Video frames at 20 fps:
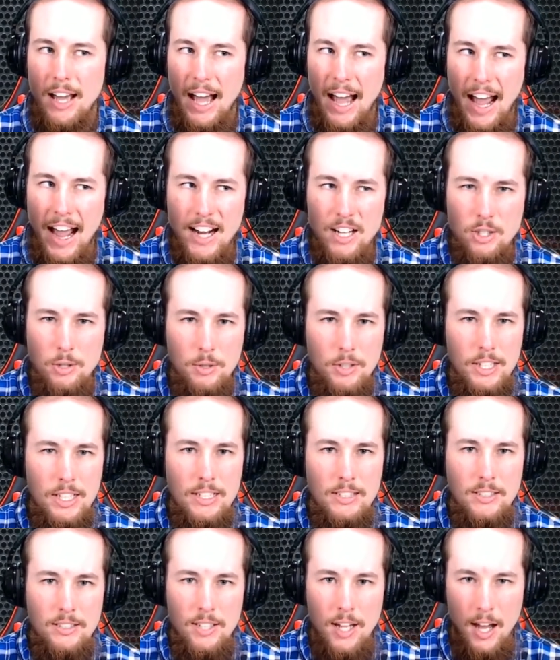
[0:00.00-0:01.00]
Actually,
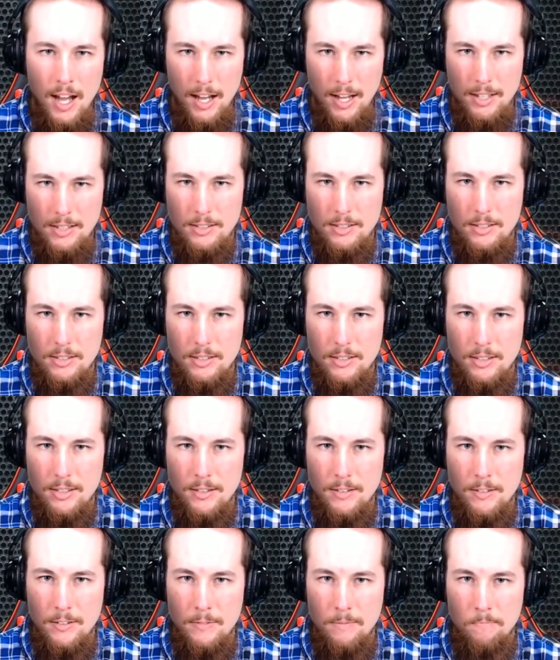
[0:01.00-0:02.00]
it's not.
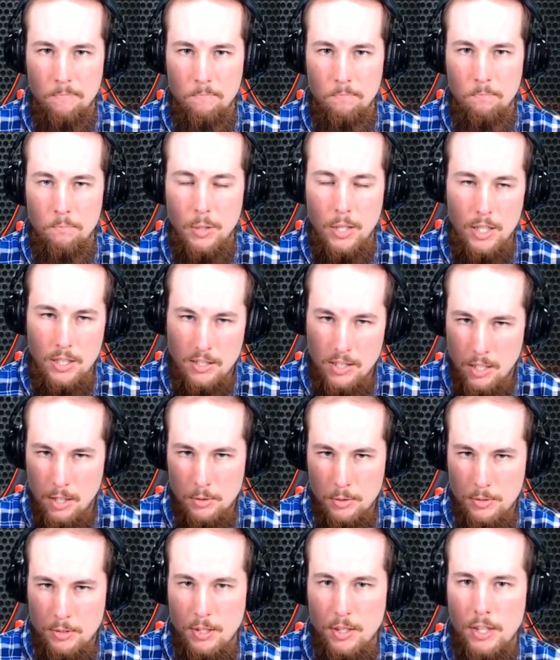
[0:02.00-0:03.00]
Because
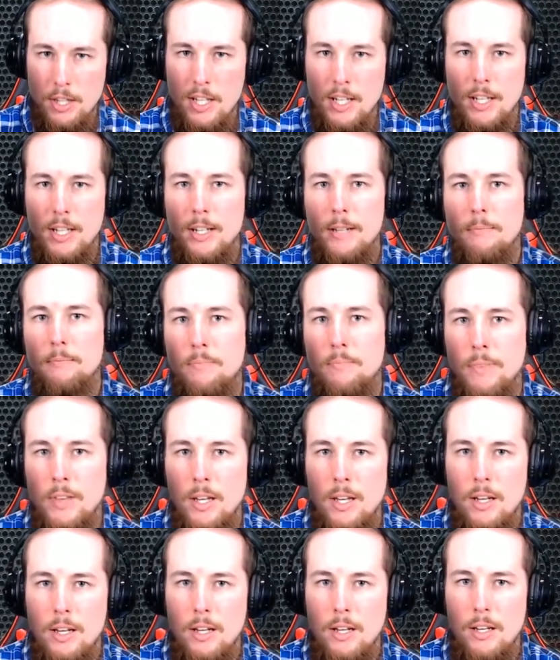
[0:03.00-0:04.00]
here's the thing.
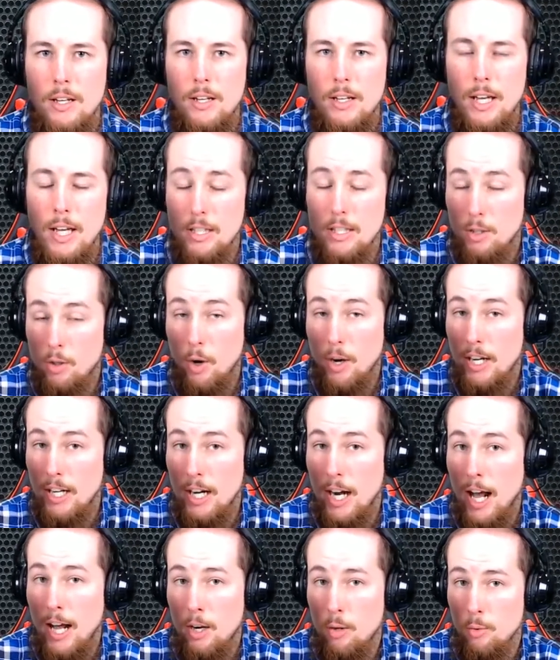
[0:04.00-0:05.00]
And granted,
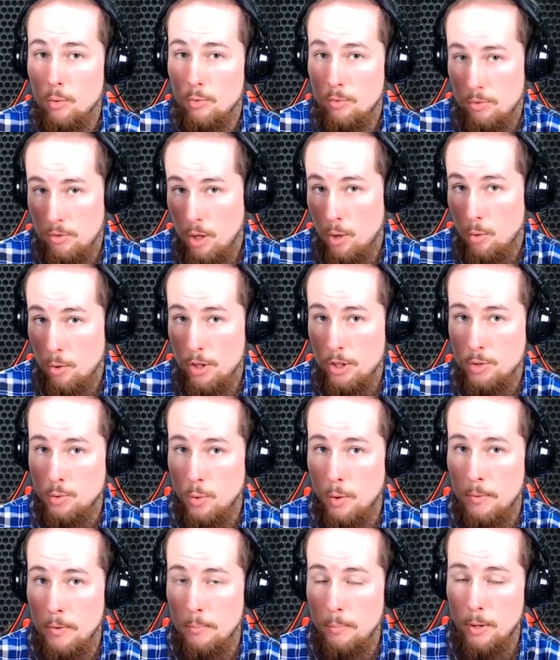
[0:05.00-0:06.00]
I don't know this
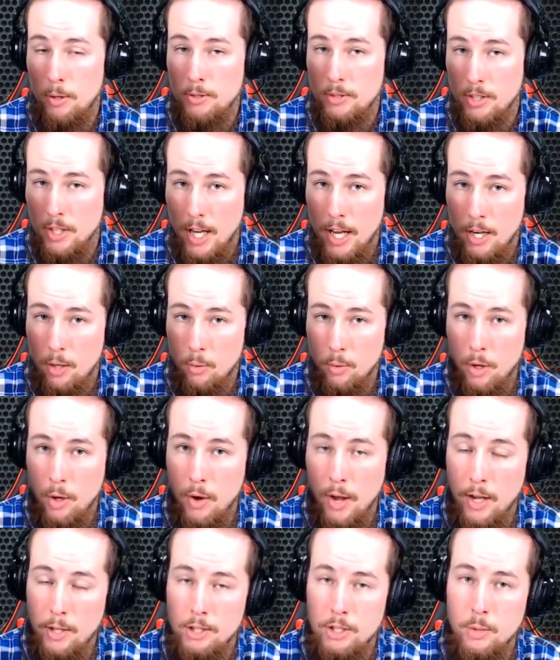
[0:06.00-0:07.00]
woman personally. I don't know
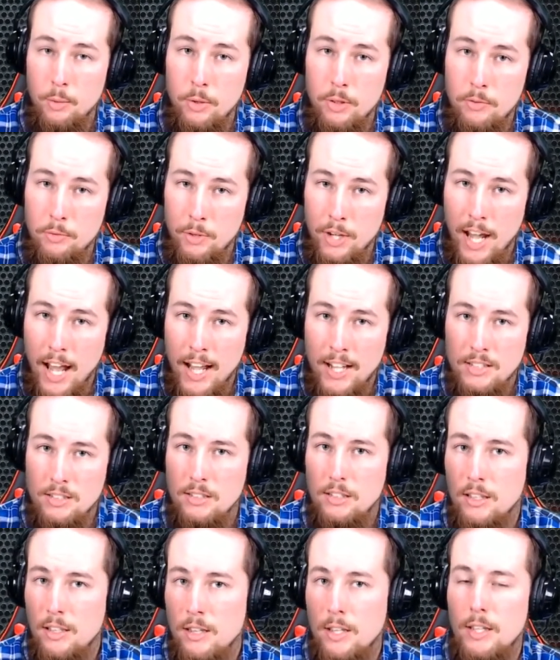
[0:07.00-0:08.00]
how she would have
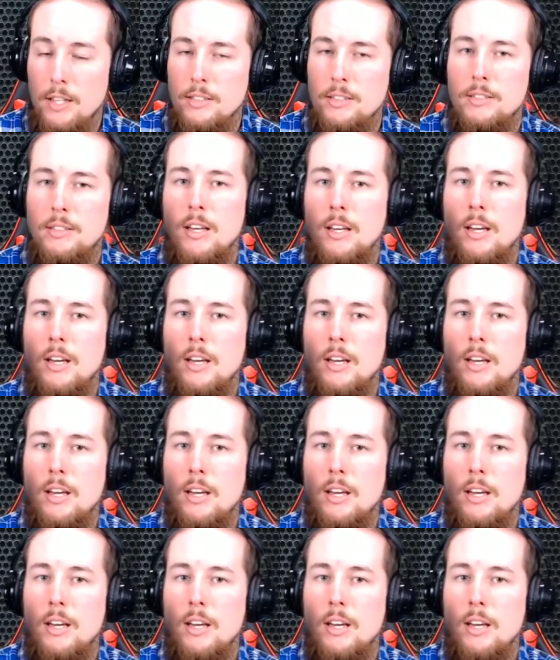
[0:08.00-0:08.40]
reacted to this.